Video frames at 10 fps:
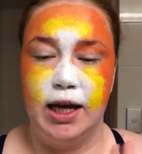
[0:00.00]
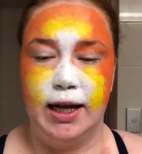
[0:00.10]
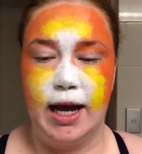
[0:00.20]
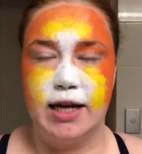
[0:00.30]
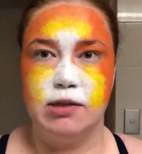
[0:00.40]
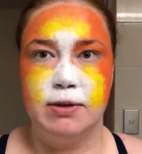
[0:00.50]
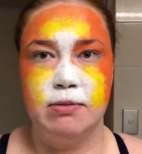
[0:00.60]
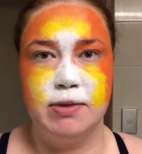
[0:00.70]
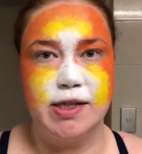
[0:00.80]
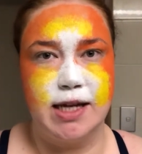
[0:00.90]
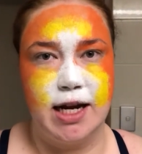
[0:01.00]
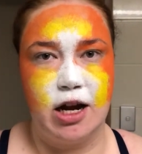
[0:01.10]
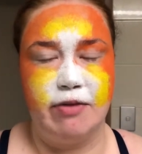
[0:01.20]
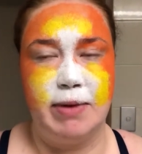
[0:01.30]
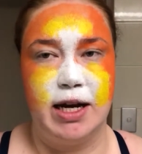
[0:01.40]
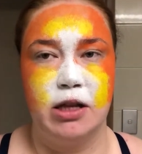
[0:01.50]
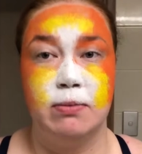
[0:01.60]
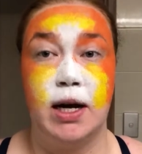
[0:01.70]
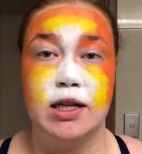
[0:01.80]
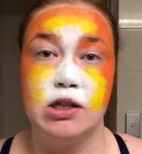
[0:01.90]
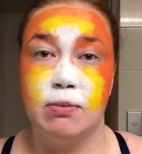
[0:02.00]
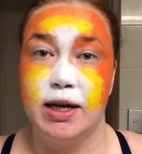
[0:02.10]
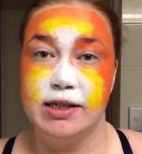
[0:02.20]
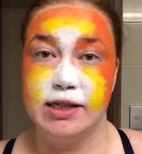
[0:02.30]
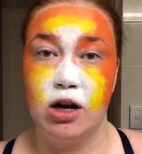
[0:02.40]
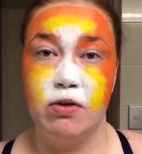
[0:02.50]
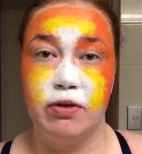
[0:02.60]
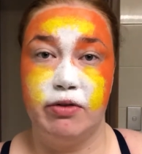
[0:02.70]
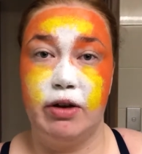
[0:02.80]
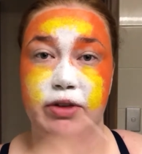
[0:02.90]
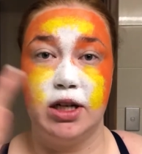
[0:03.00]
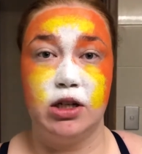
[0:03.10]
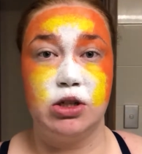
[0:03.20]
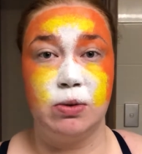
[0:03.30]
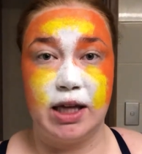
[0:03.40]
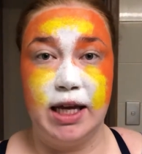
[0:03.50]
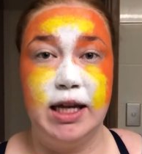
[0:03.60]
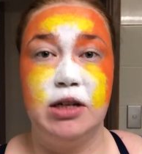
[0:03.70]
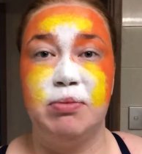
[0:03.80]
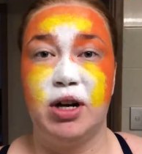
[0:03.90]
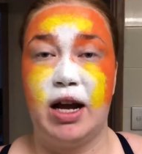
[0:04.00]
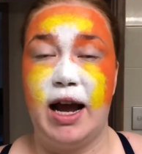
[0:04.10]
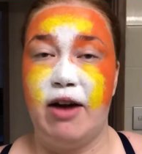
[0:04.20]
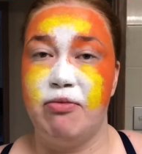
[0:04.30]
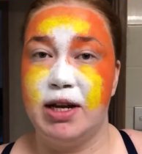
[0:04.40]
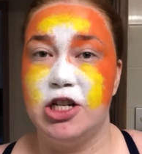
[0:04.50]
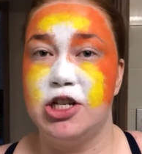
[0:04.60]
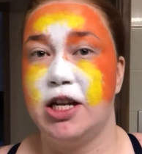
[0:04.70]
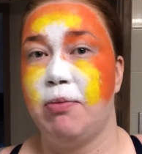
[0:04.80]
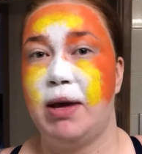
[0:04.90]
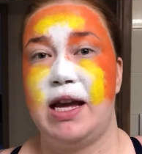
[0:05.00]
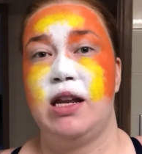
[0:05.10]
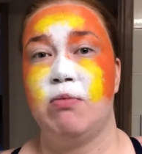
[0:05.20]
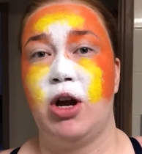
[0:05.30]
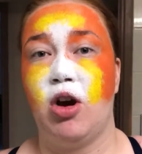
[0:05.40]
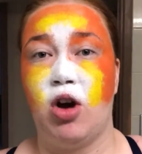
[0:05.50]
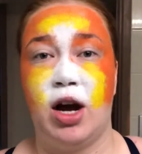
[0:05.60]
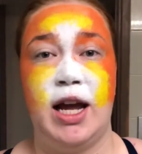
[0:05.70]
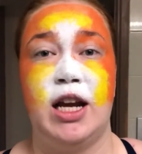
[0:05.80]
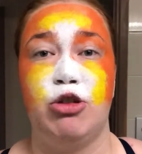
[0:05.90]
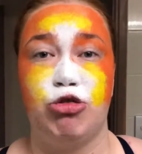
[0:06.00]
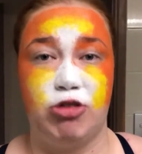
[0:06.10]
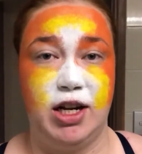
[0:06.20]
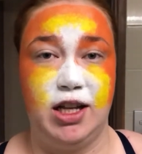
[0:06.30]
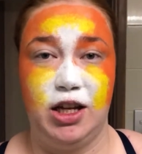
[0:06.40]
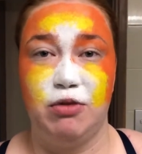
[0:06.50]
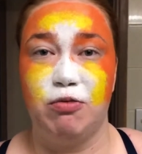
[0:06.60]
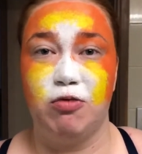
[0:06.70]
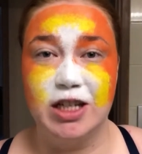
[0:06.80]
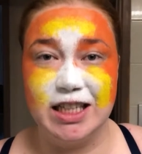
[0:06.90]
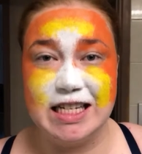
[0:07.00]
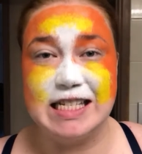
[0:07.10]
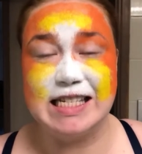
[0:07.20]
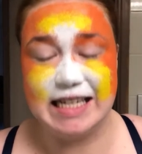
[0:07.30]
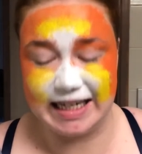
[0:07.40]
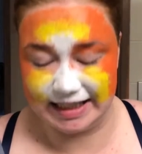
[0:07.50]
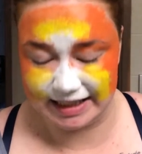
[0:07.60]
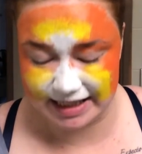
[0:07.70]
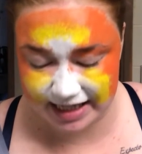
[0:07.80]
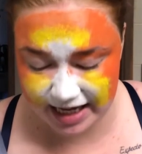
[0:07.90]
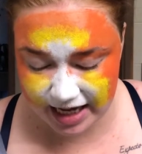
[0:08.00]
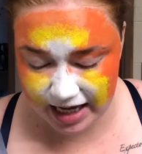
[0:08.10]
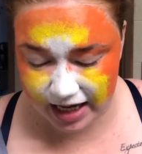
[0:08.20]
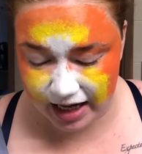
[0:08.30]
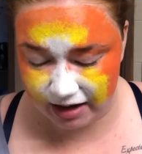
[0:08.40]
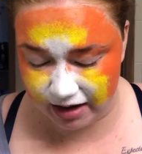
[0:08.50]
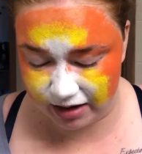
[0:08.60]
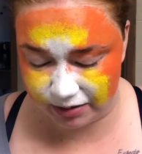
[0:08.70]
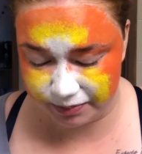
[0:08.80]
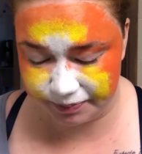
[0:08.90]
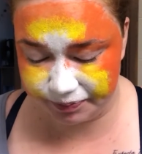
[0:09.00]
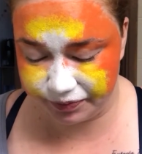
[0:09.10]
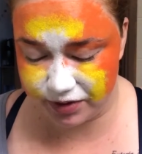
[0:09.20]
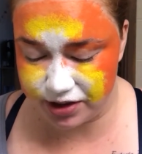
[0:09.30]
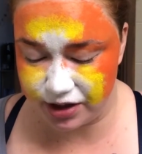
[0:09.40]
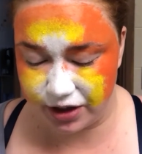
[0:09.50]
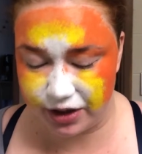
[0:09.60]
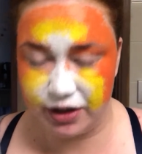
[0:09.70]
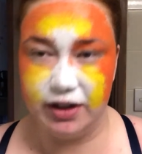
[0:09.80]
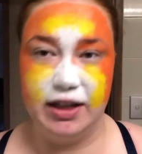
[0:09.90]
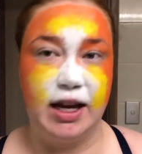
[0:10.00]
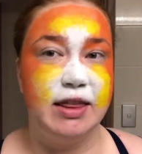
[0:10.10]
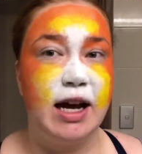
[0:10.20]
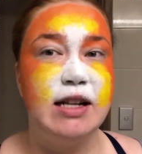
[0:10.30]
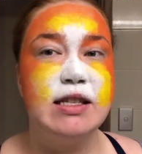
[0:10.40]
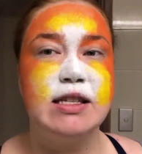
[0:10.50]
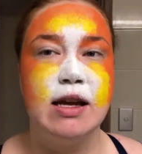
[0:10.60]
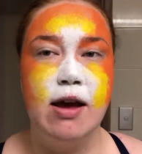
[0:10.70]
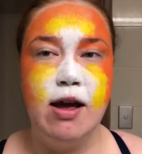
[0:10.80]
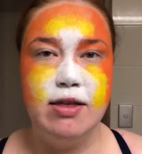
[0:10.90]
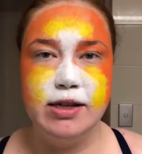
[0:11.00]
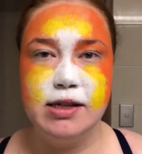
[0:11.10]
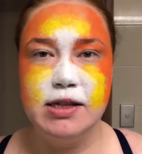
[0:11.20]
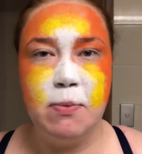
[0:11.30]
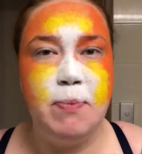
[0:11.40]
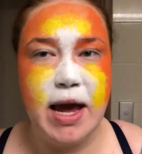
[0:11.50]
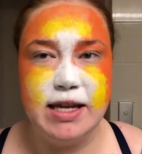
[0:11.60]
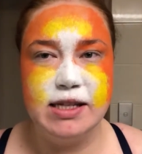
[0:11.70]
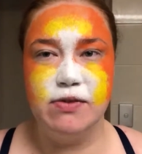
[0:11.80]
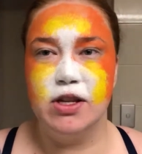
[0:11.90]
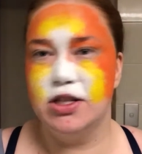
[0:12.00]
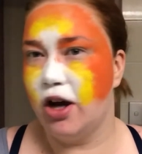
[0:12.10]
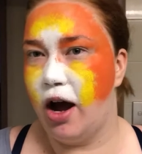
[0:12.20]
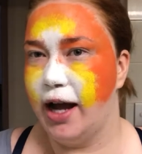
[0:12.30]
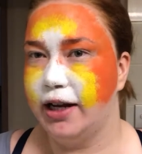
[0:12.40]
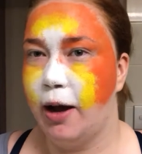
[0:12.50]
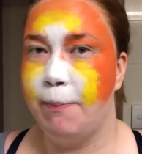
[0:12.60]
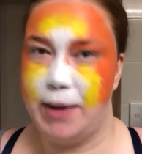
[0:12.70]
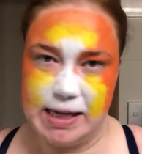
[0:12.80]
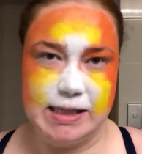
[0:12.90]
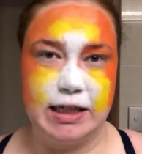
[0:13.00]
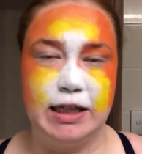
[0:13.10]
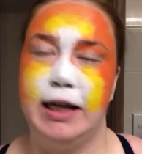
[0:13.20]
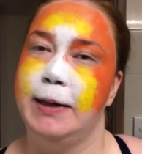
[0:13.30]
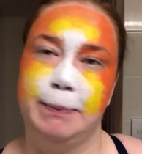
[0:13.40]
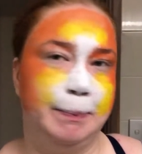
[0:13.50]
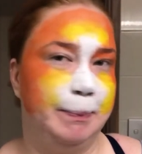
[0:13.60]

It has been a mistake I've made in the past on myself. I've never done it to a kid, but I have managed to get paint in my eye and it really, really stings. So yeah, this is the base of the tiger, basically.